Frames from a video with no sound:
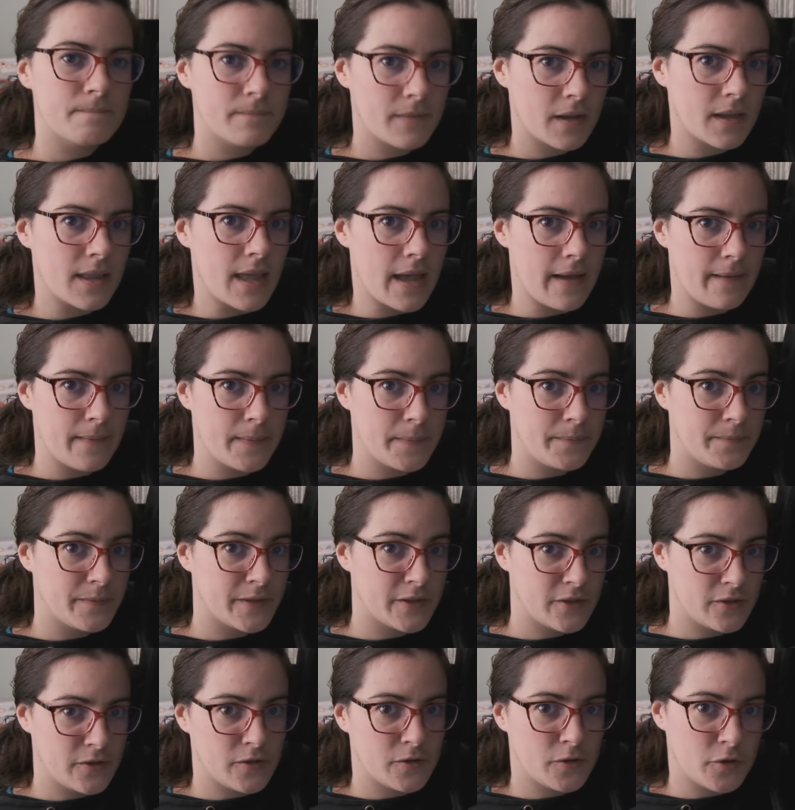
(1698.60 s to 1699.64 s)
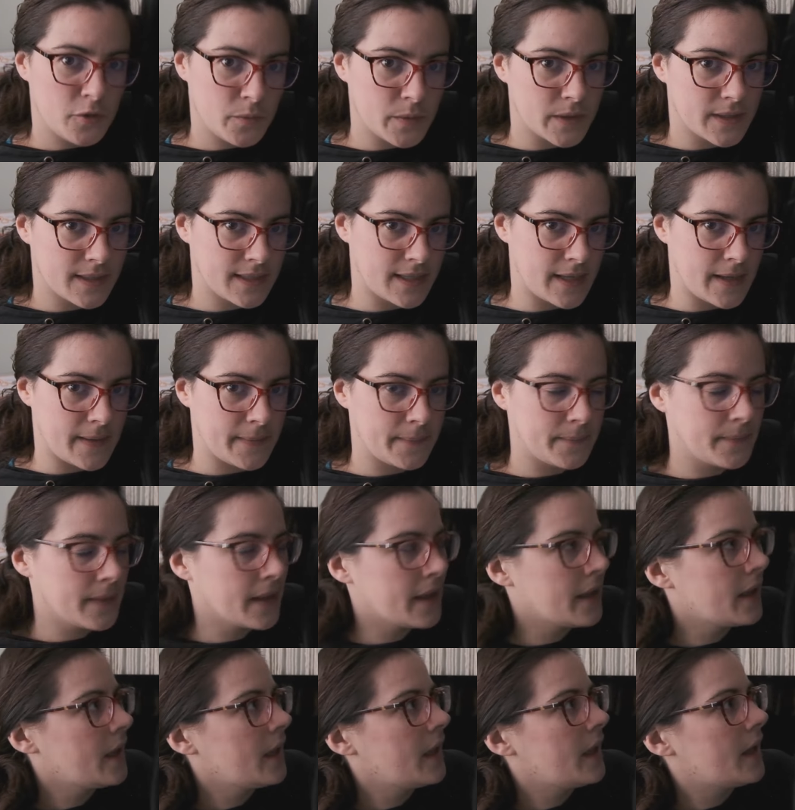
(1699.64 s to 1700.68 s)
Look at that, super slim.
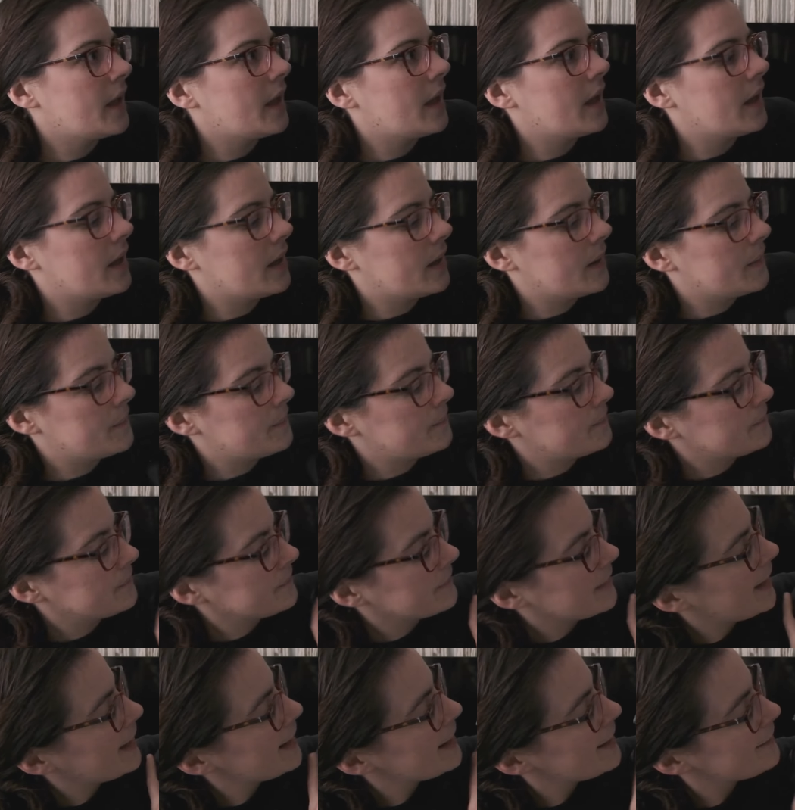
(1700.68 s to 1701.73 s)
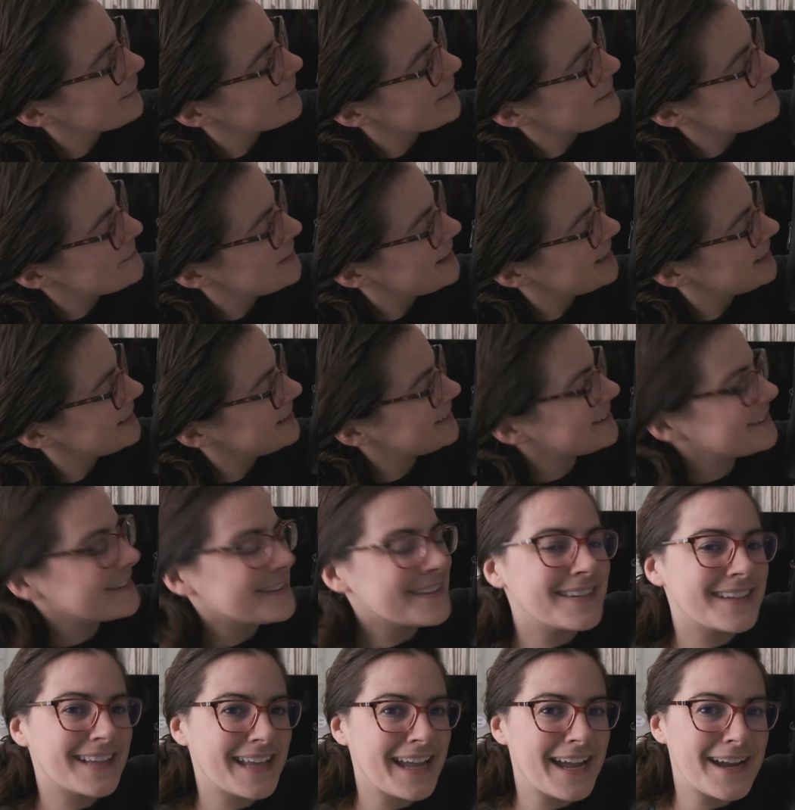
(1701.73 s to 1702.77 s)
Um, and I've got my
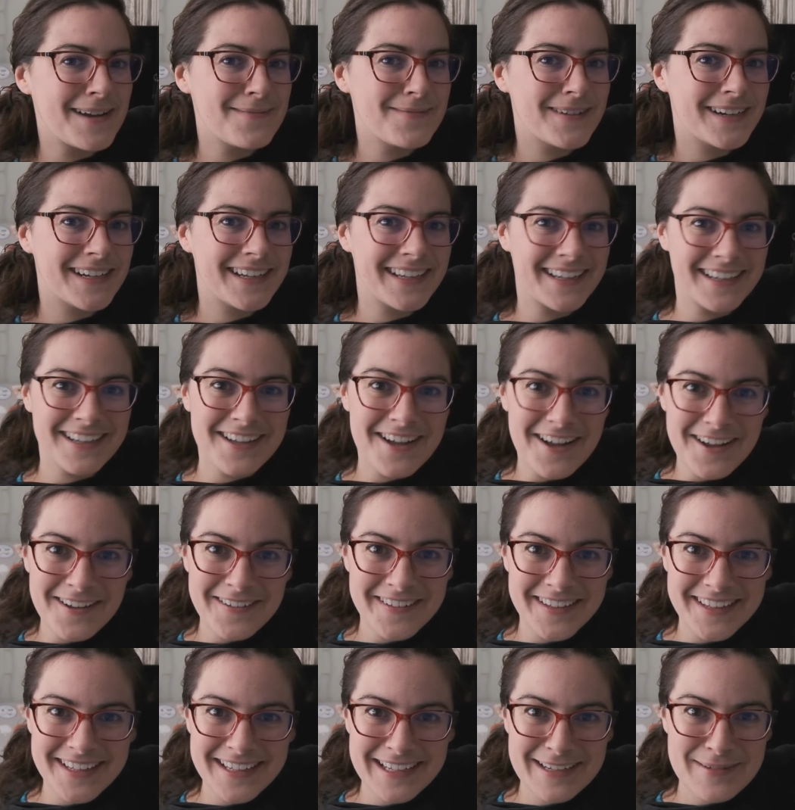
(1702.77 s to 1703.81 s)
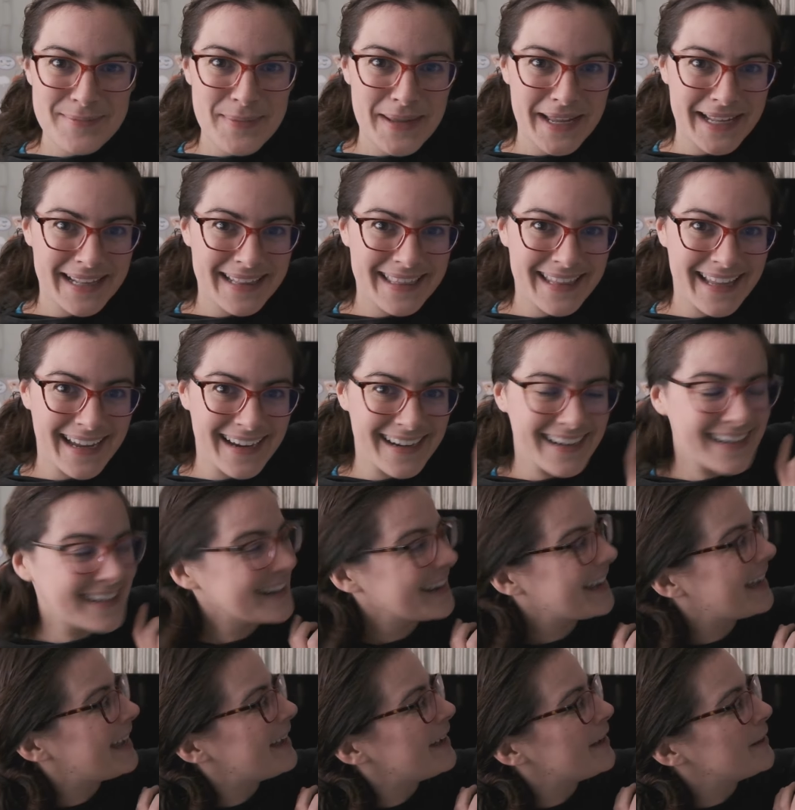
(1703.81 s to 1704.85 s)
little camera and coffee pin there.
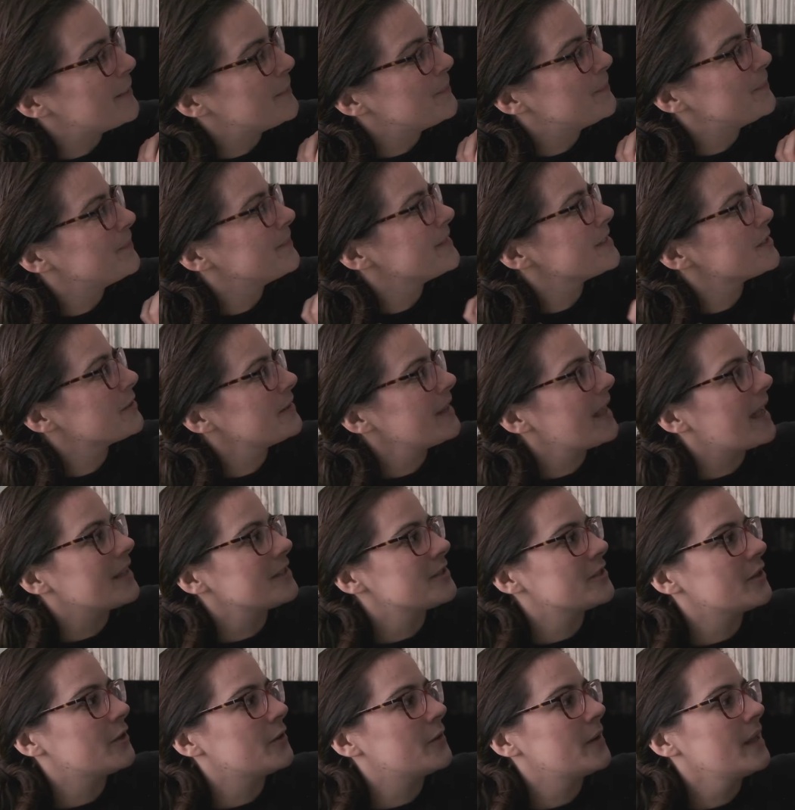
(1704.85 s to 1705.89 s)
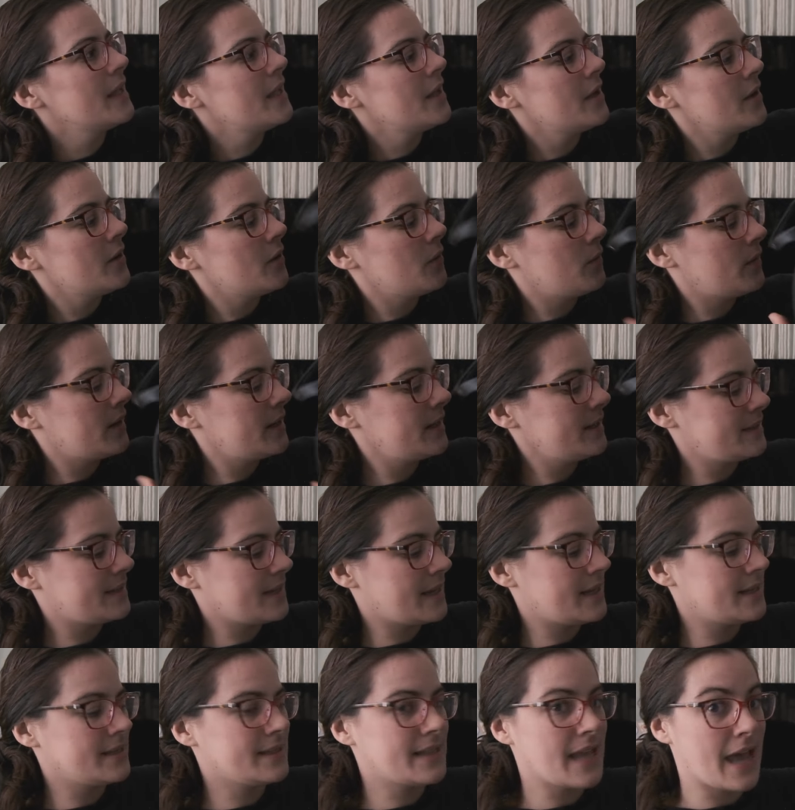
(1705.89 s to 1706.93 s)
Um, so yeah, so what it
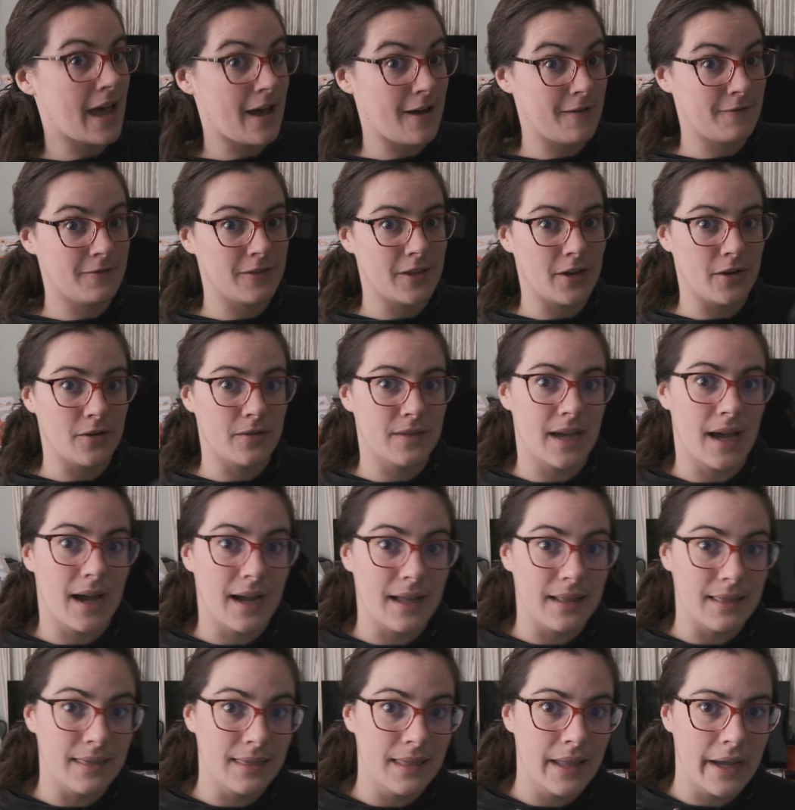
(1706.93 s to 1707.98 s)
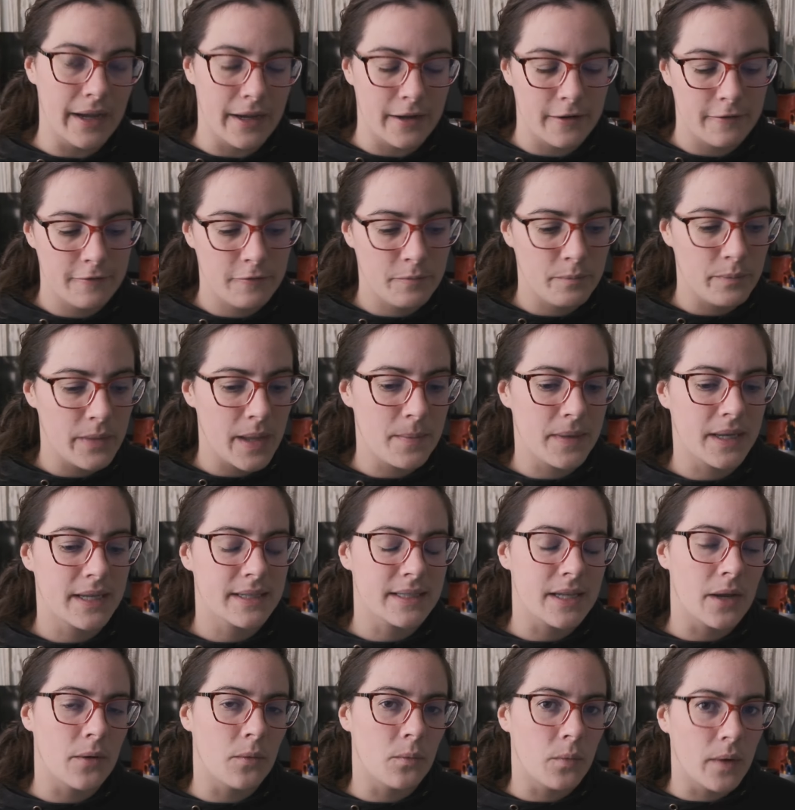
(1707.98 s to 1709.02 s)
does have though that I love,
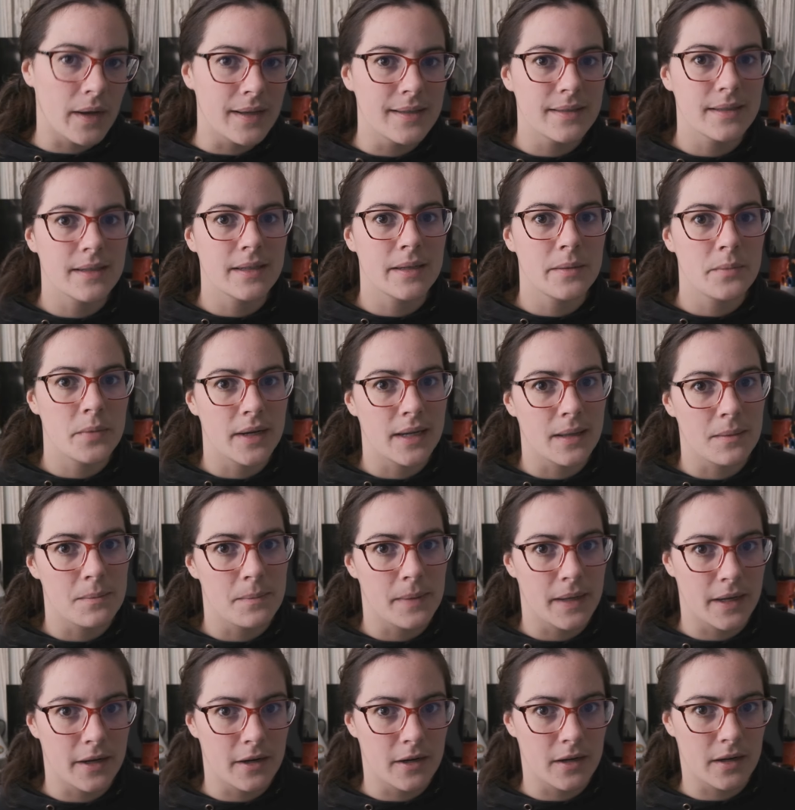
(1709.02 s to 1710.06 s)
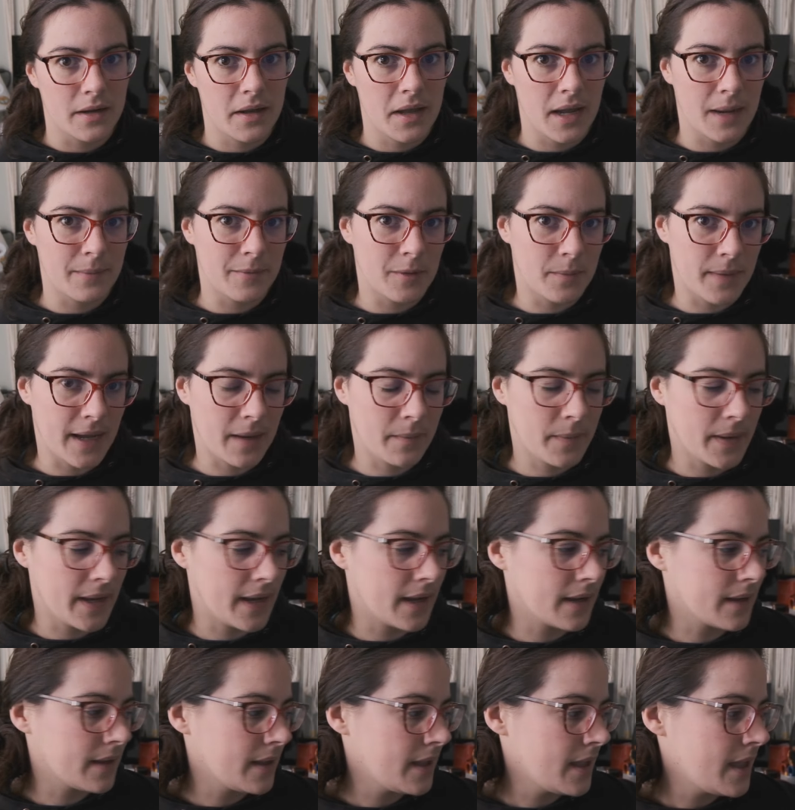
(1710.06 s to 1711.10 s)
because I was gonna bring a bigger camera backpack.
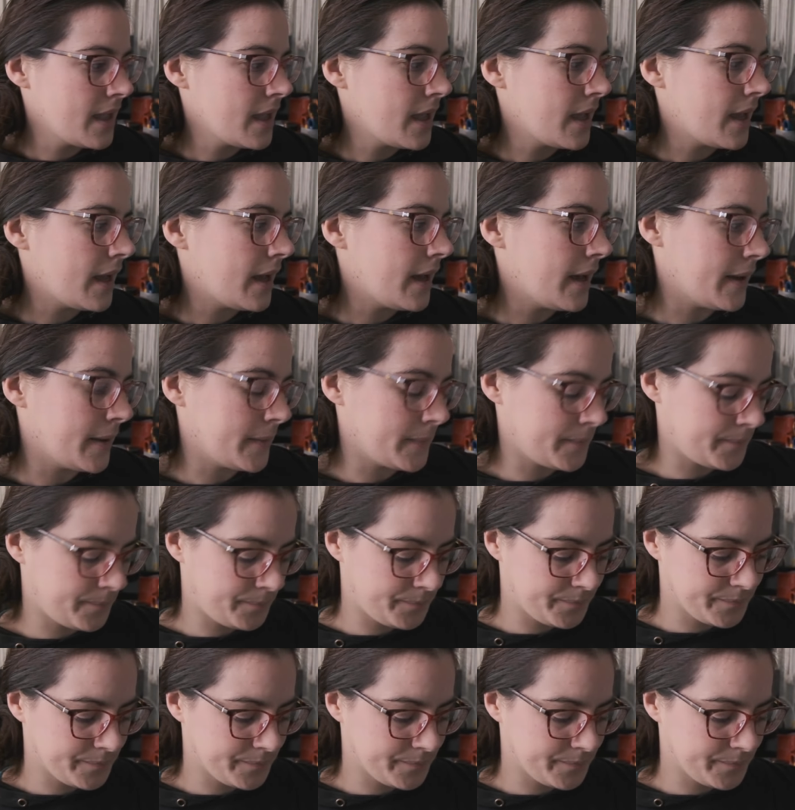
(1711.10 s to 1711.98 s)
Um,